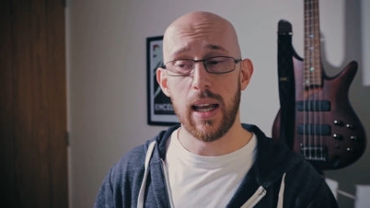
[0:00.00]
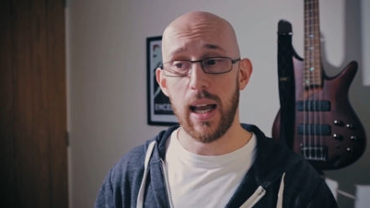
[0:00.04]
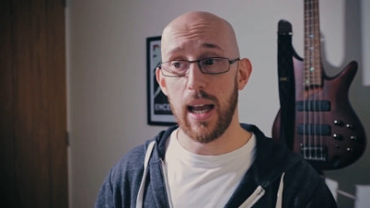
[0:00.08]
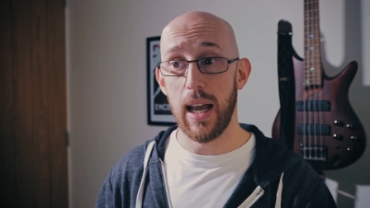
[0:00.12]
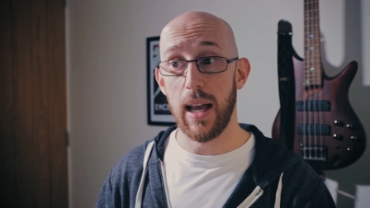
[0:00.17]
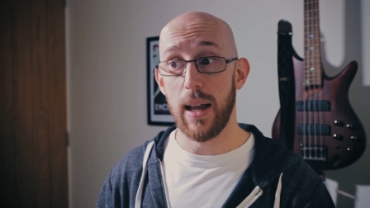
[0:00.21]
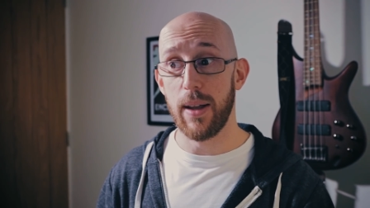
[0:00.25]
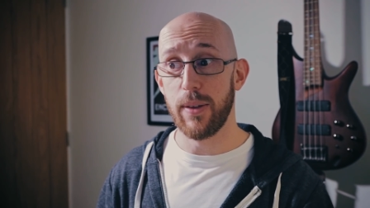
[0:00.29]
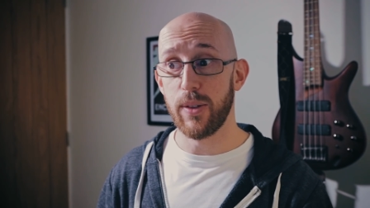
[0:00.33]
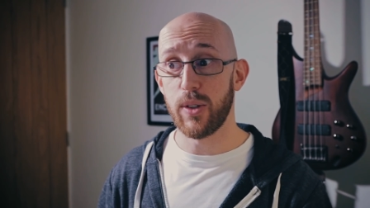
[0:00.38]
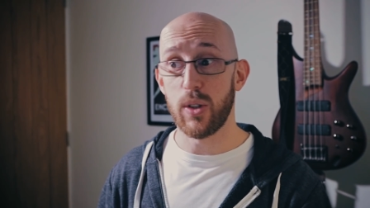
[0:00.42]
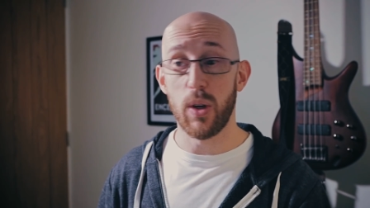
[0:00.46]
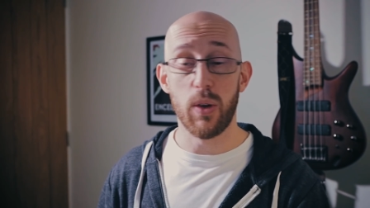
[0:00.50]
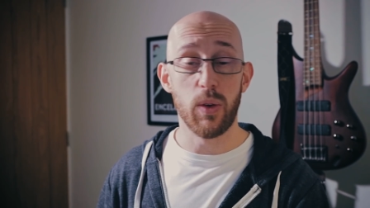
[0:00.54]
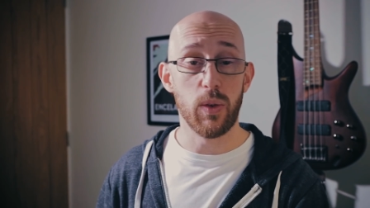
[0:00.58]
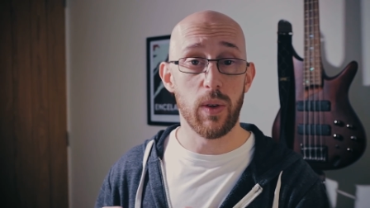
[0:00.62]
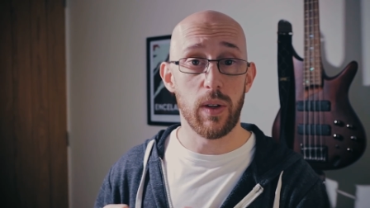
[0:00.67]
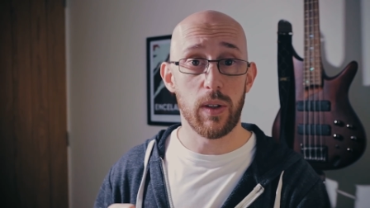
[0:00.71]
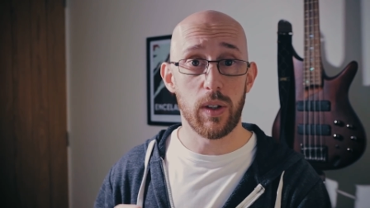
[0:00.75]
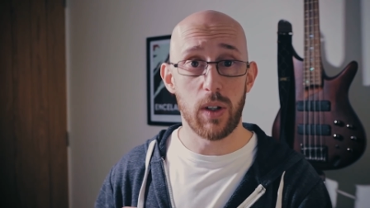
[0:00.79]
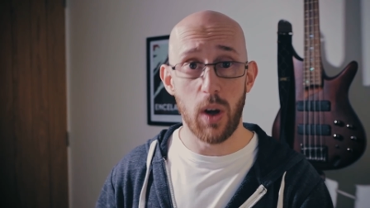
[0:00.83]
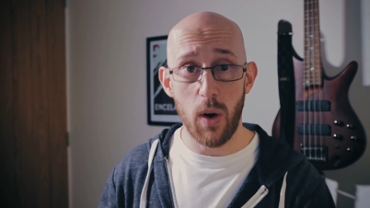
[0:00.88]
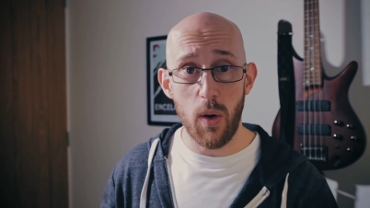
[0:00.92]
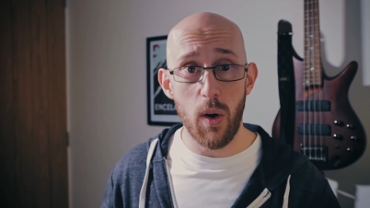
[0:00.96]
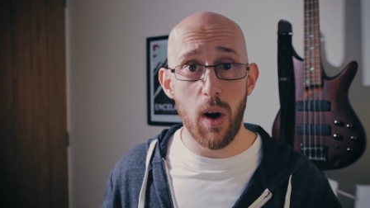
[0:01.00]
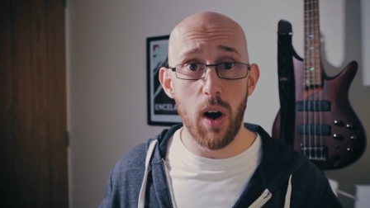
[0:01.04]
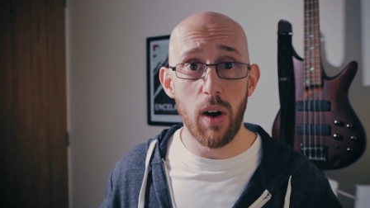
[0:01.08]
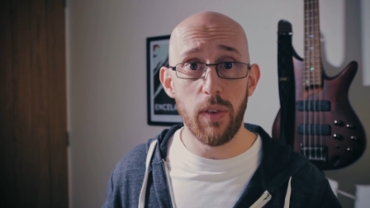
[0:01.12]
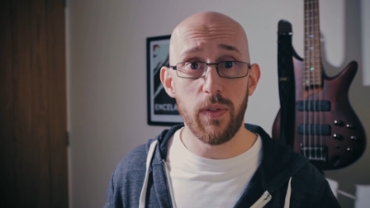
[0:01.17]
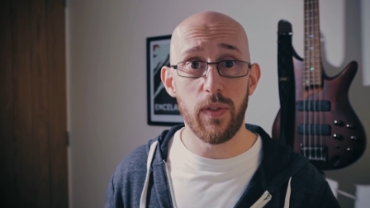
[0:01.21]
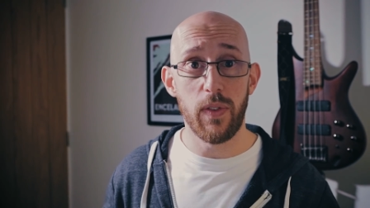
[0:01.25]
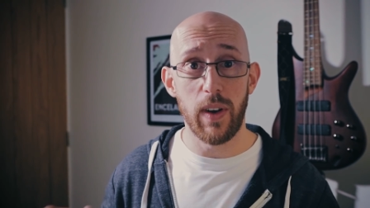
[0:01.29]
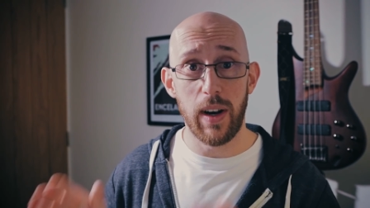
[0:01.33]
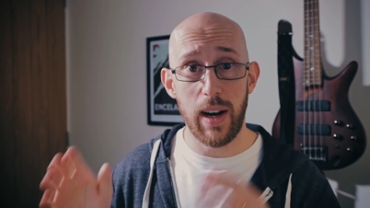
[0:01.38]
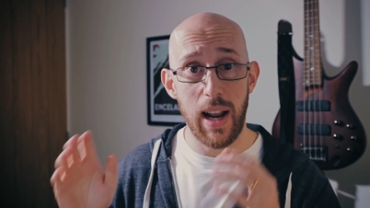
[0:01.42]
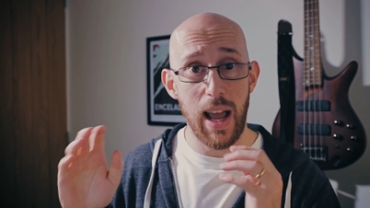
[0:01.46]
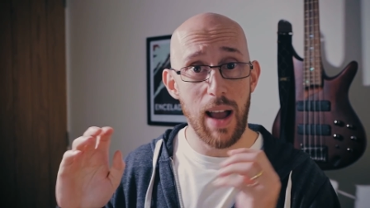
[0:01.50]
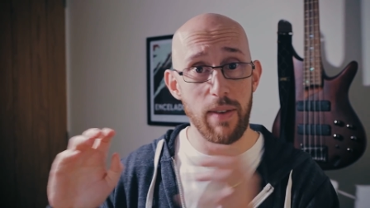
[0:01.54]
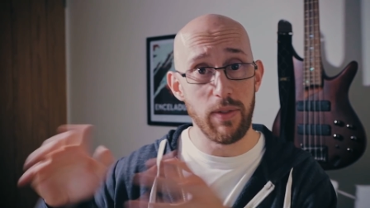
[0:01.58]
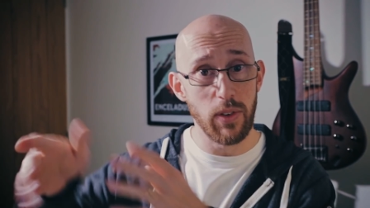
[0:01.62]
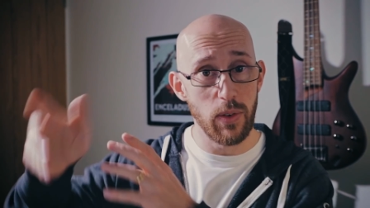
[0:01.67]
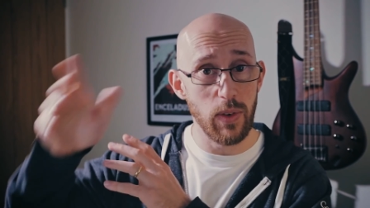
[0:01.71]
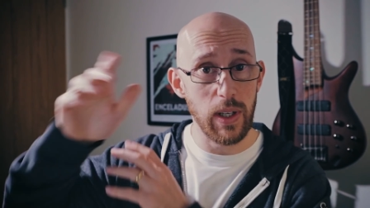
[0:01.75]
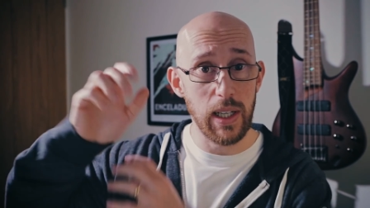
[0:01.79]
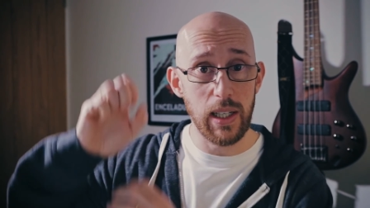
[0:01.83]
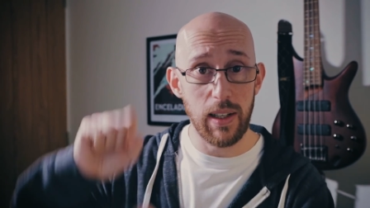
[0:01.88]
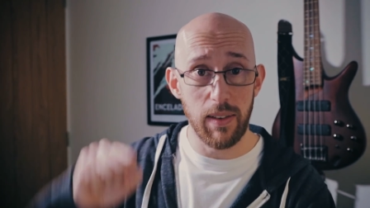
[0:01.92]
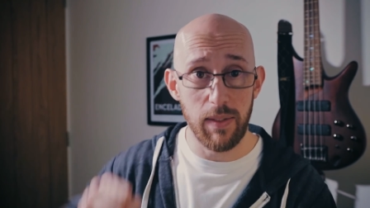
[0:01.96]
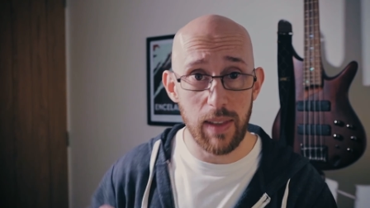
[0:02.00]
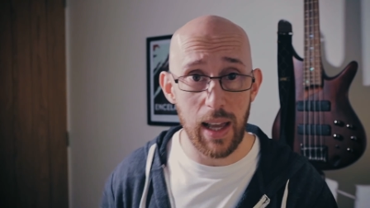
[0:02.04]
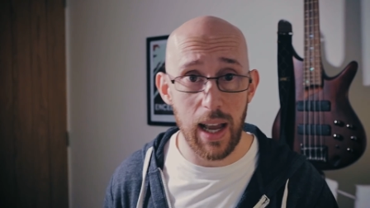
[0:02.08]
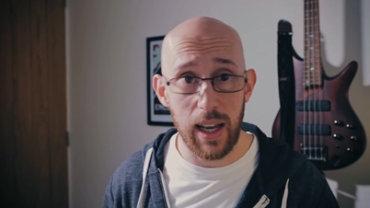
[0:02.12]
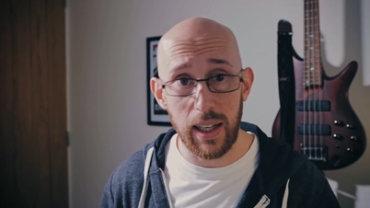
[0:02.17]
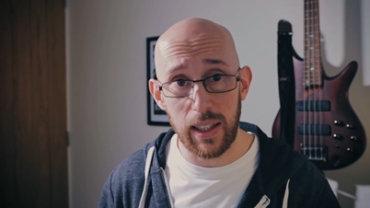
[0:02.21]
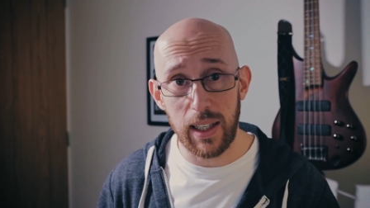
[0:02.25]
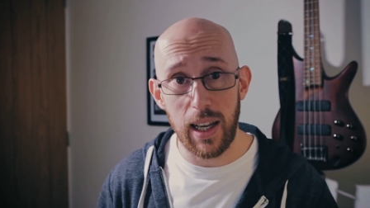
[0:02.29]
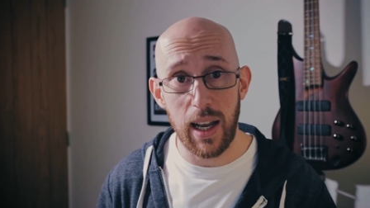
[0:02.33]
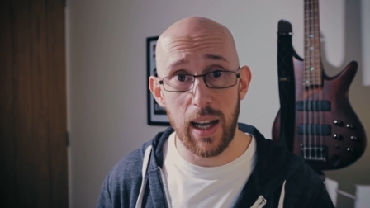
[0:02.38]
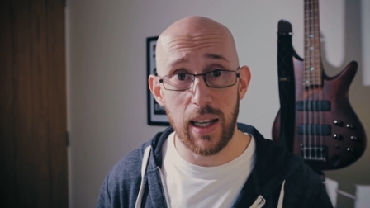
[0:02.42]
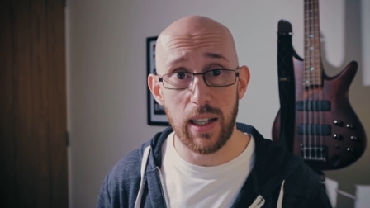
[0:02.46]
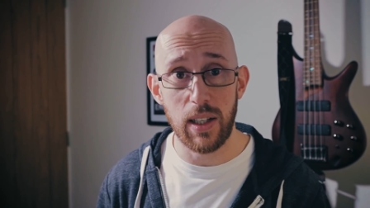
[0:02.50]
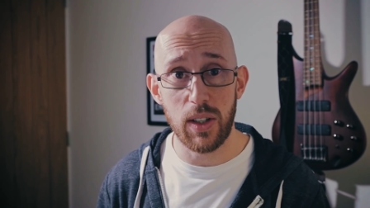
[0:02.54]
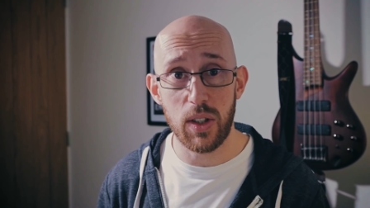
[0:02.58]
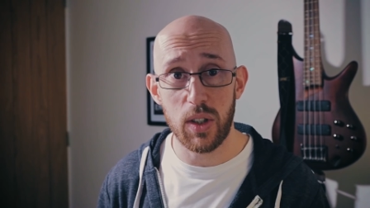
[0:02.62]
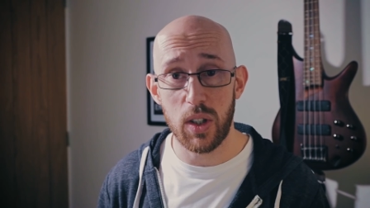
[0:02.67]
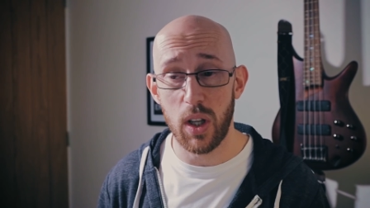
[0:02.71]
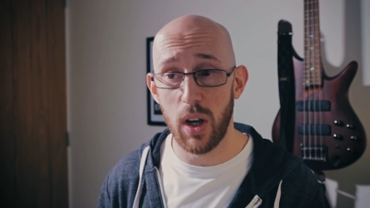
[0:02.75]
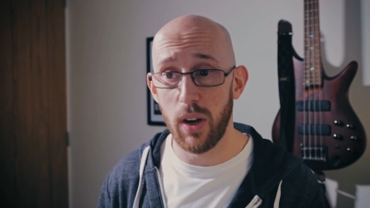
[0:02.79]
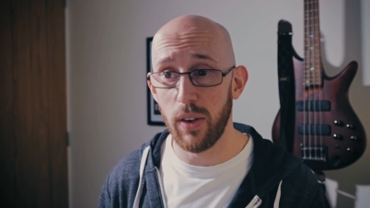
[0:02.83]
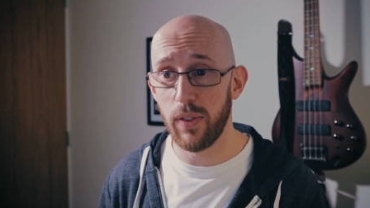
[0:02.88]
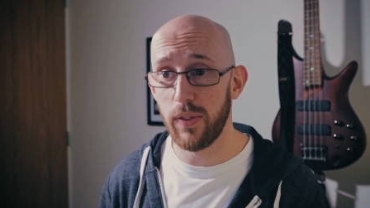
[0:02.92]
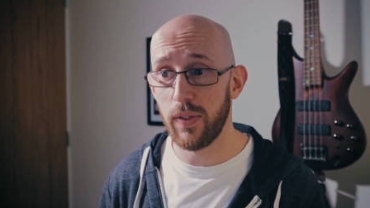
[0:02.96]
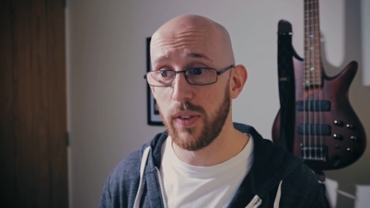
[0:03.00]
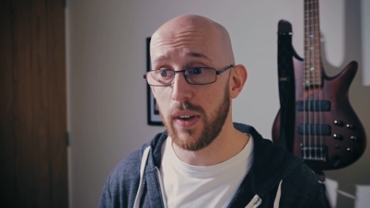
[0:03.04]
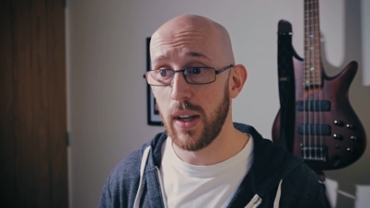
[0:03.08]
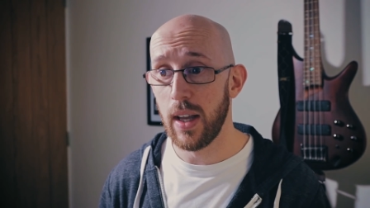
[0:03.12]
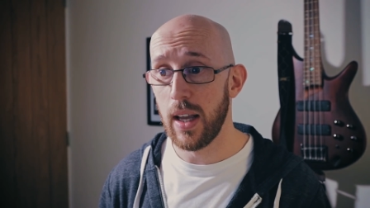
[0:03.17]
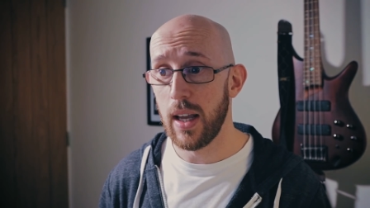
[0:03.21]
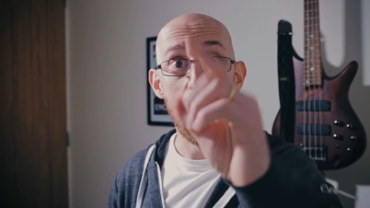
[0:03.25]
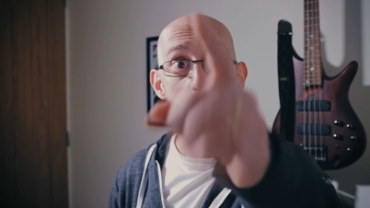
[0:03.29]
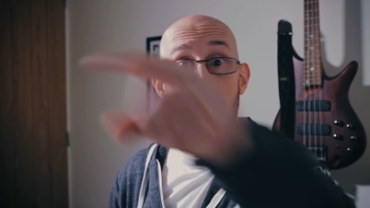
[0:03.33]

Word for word: Uh, so go off and have a read of that kind of stuff.